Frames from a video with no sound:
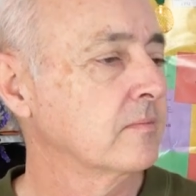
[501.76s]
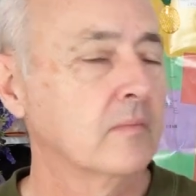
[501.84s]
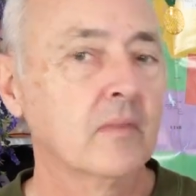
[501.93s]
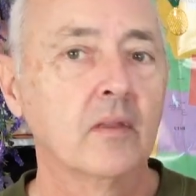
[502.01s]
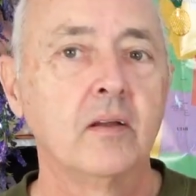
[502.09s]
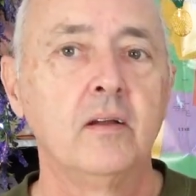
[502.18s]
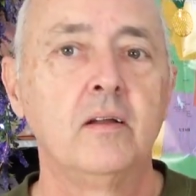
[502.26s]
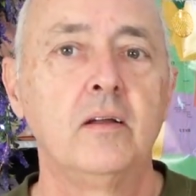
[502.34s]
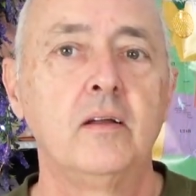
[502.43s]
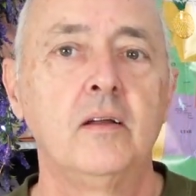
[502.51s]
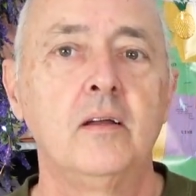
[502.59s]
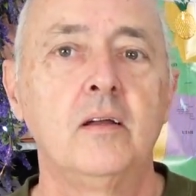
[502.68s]

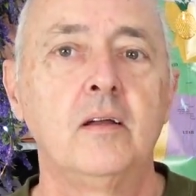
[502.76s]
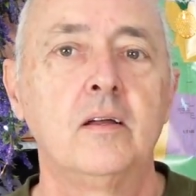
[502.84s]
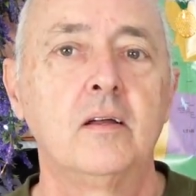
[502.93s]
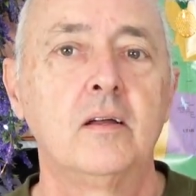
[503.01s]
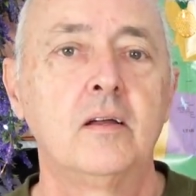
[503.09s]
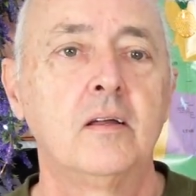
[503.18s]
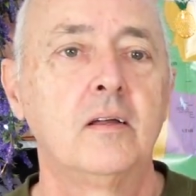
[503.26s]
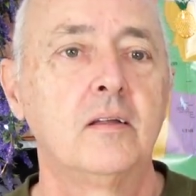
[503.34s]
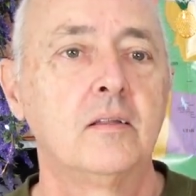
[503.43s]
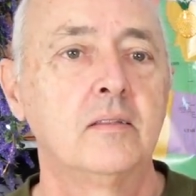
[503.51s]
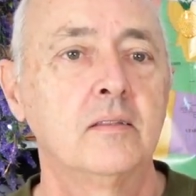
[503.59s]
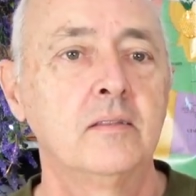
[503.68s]

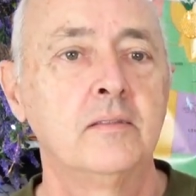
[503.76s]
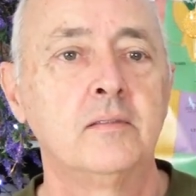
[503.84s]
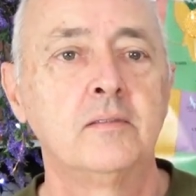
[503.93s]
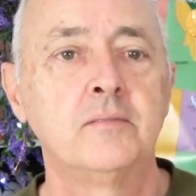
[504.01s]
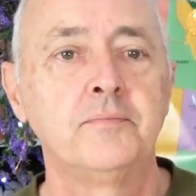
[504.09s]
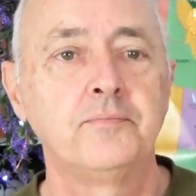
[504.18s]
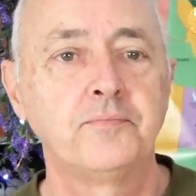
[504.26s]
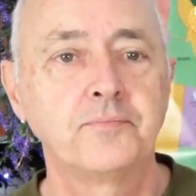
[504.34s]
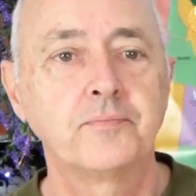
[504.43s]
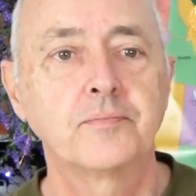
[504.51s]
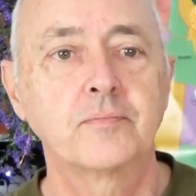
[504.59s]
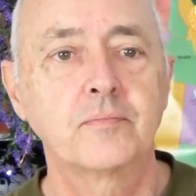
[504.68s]

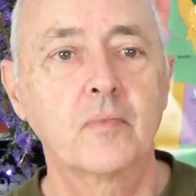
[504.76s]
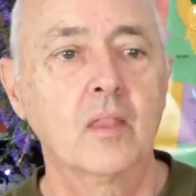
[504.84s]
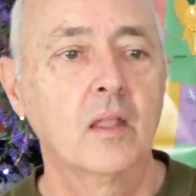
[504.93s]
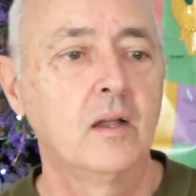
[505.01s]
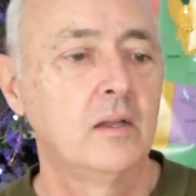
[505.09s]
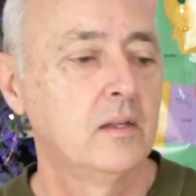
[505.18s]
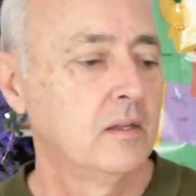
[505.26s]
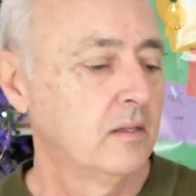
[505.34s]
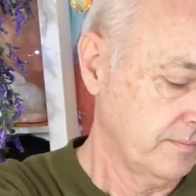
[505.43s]
This person isn't speaking.